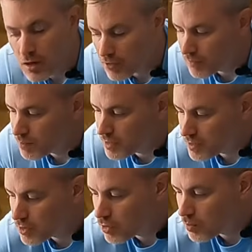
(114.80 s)
If we
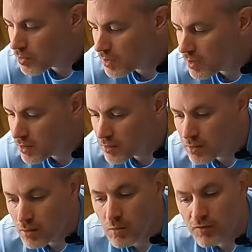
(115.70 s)
place the cue ball here,
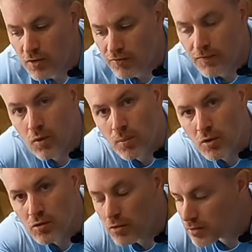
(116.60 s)
we've got a full
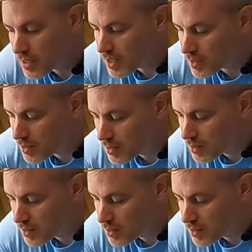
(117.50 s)
ball contact.